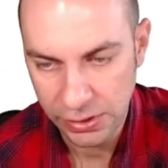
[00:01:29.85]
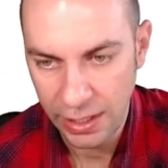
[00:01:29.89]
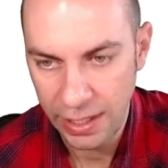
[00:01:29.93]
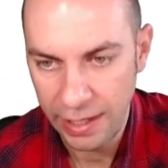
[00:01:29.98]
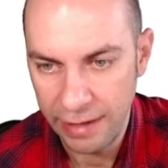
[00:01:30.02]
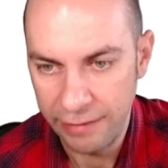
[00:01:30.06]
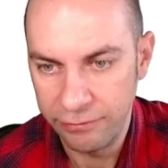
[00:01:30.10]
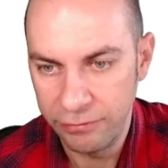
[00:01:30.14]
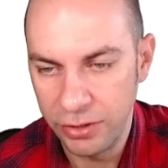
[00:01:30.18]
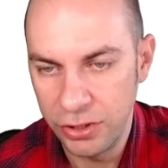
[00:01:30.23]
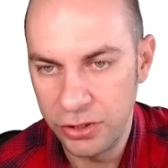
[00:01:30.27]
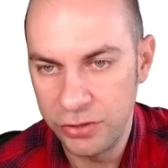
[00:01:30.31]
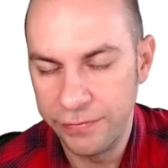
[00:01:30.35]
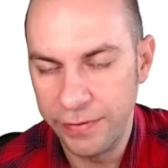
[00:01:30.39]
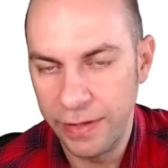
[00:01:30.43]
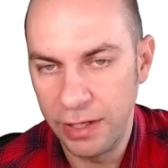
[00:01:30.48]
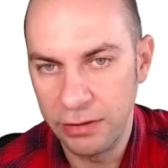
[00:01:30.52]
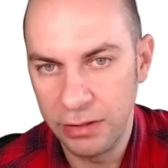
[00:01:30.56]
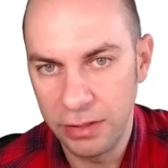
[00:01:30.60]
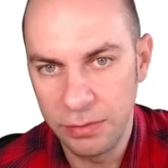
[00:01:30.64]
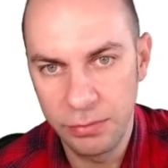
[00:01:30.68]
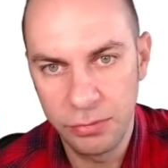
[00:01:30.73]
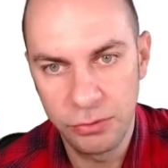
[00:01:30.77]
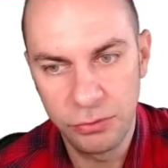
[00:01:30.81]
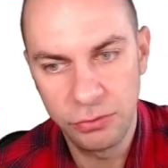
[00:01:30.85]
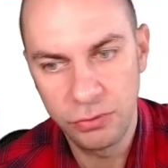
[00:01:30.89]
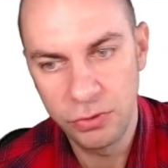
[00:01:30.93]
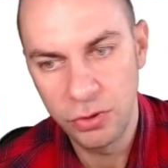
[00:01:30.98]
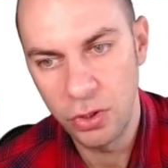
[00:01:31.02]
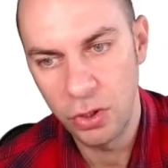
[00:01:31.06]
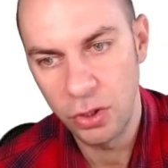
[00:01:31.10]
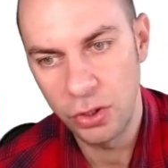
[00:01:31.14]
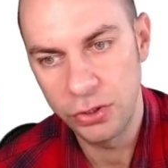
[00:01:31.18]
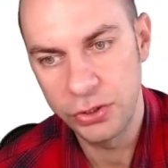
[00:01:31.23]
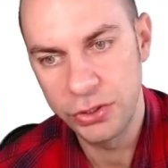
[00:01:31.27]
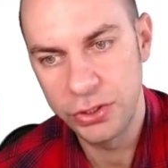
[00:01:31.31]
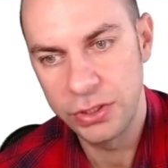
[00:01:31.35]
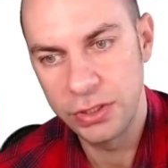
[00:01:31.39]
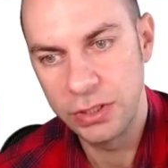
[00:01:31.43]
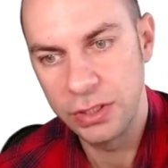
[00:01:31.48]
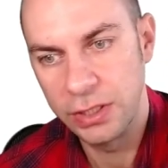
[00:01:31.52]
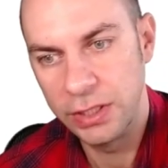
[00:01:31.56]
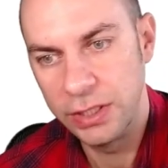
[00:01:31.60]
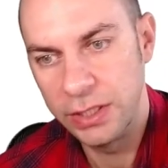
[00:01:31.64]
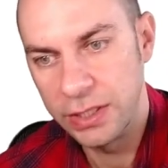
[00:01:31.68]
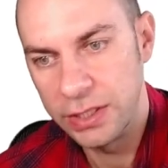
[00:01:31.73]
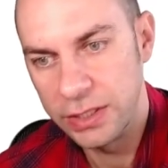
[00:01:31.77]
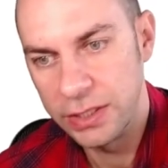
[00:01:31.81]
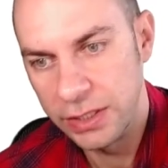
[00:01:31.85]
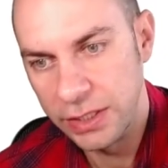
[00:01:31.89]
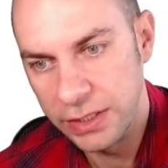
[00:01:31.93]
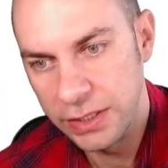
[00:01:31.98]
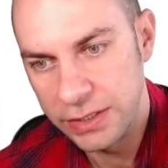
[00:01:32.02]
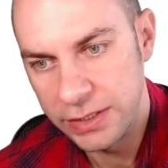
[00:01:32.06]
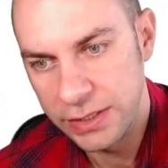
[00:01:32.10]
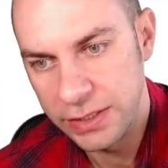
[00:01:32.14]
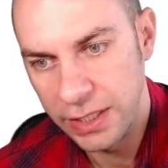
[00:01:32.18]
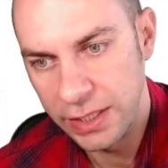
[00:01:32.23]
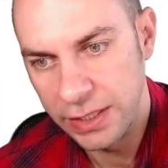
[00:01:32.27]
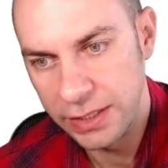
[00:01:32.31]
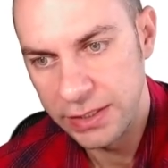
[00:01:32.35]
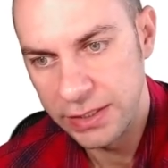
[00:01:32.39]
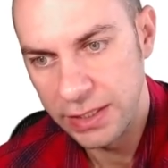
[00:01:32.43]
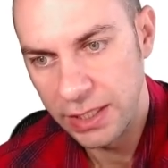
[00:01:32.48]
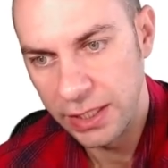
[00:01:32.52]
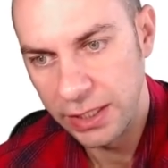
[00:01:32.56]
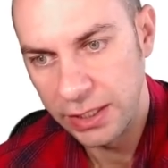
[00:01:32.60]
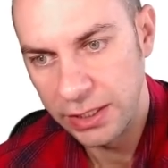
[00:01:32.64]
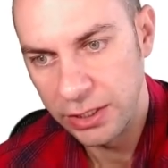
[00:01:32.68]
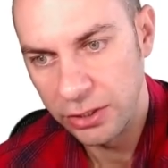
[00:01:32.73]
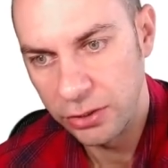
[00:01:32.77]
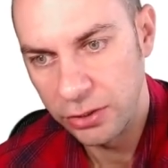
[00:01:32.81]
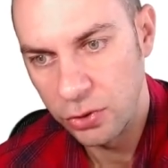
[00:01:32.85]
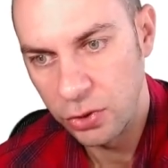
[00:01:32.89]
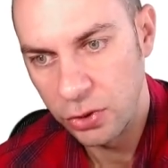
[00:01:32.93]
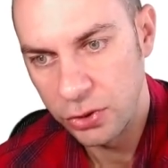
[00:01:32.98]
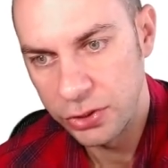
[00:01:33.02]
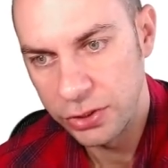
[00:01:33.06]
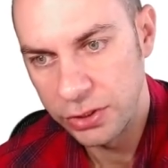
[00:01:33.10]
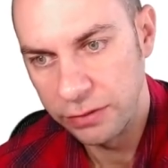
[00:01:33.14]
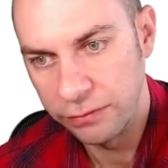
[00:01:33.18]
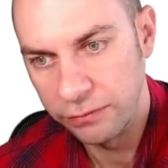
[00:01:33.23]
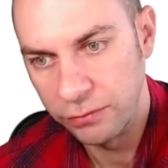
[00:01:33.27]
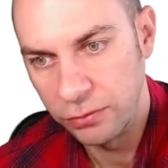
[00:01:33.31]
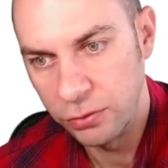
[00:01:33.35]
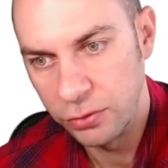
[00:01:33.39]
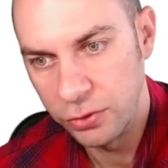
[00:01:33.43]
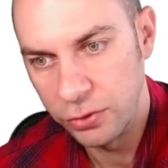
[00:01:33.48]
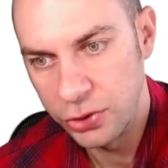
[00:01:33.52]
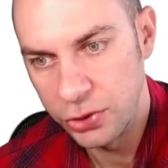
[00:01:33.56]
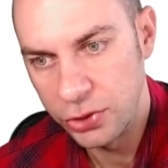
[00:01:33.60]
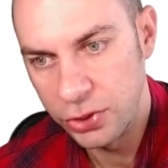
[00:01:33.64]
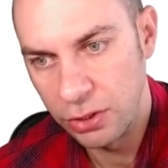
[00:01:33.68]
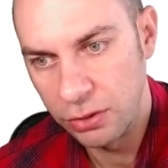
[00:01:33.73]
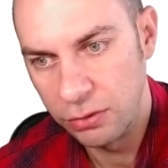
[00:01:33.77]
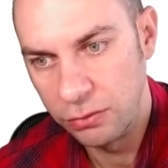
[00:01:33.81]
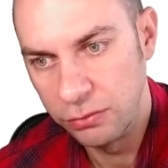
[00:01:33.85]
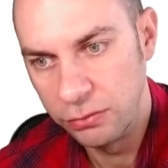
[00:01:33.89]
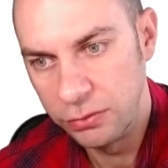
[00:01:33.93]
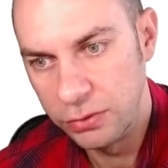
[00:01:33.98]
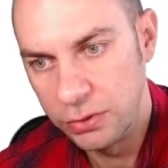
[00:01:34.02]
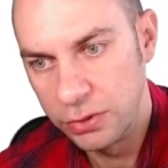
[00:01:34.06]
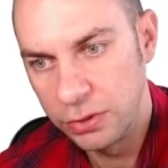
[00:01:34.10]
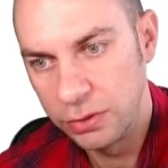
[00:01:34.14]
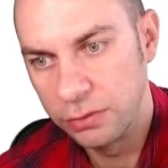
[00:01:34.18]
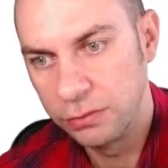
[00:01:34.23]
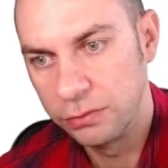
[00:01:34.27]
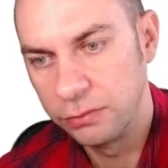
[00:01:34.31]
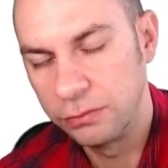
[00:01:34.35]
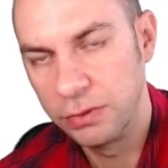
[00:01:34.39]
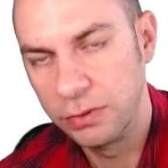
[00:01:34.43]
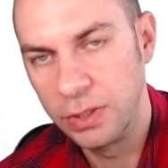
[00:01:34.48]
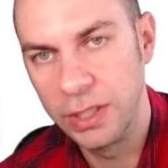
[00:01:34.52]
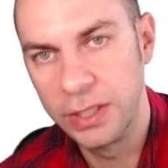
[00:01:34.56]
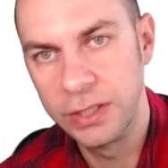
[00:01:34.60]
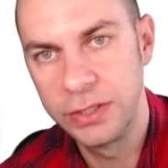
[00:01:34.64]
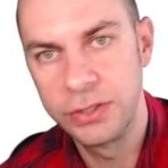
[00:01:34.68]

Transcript: Average variable cost, it is things like your cost of goods sold, right?